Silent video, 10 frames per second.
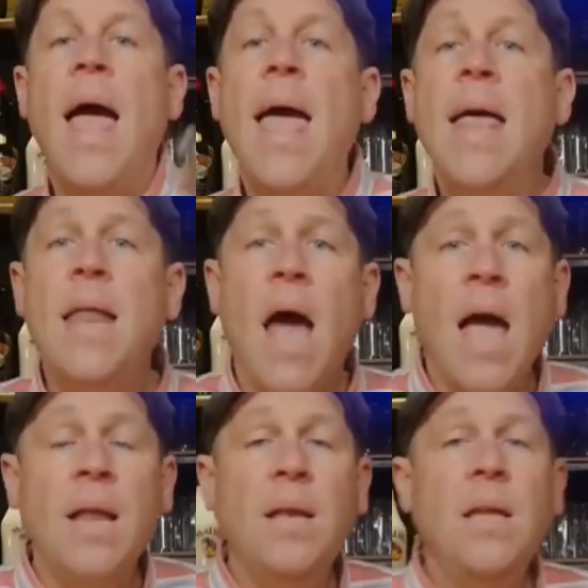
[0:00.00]
And
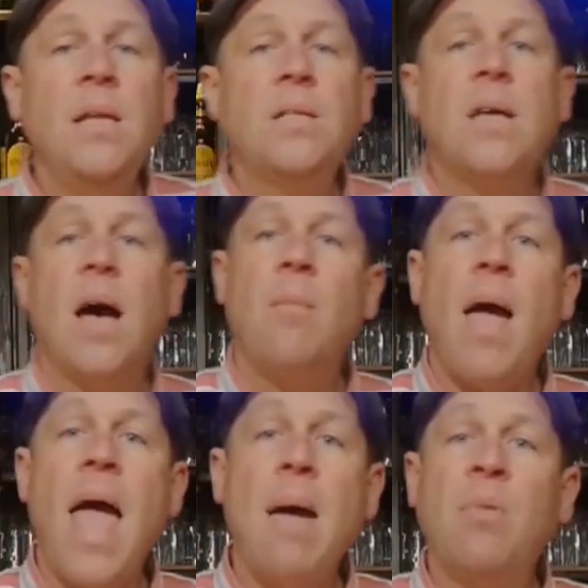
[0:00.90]
I need some
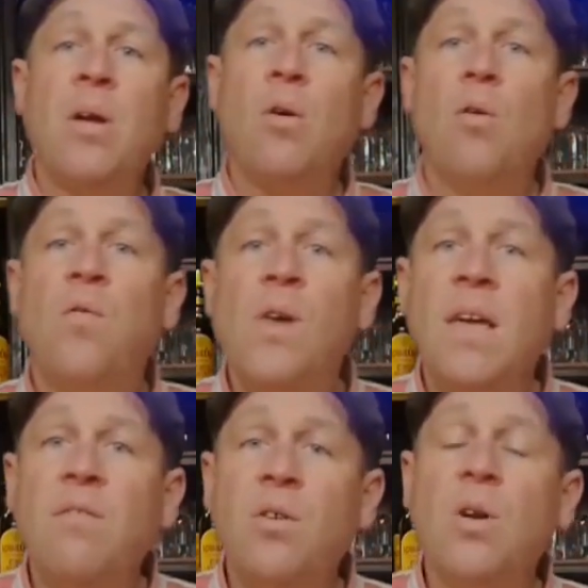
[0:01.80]
apricot
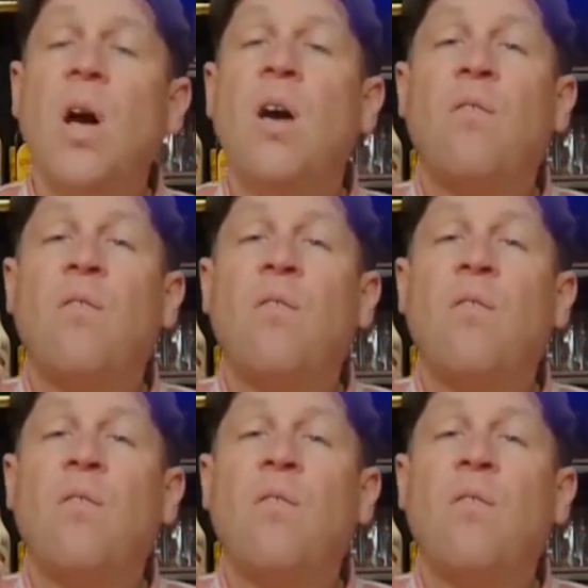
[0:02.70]
flavor.